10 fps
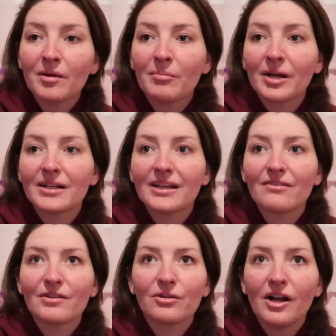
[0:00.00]
But
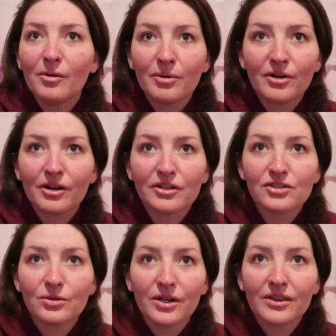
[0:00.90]
if it'll help her
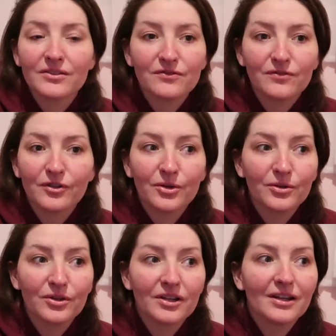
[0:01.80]
enjoy this
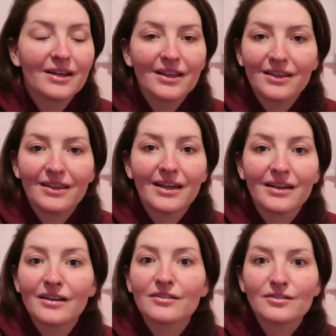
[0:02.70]
food,
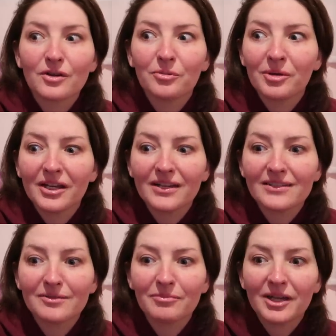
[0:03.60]
then so be
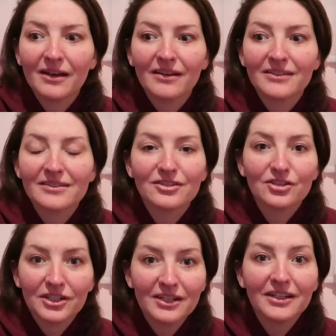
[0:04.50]
it because
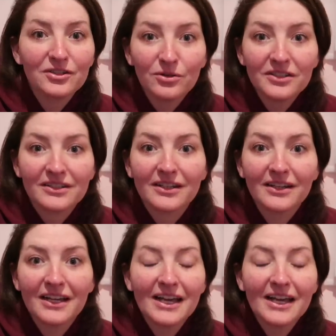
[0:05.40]
she enjoys it.